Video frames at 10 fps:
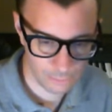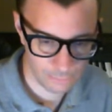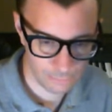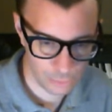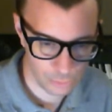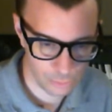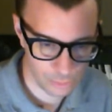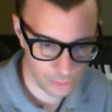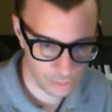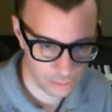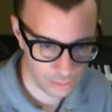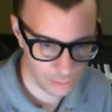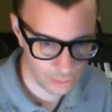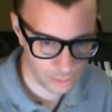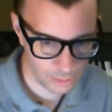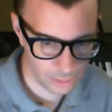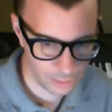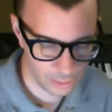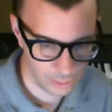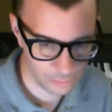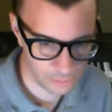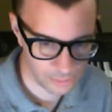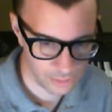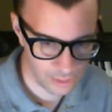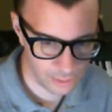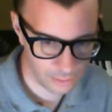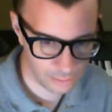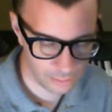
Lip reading: Boom. Now it's there.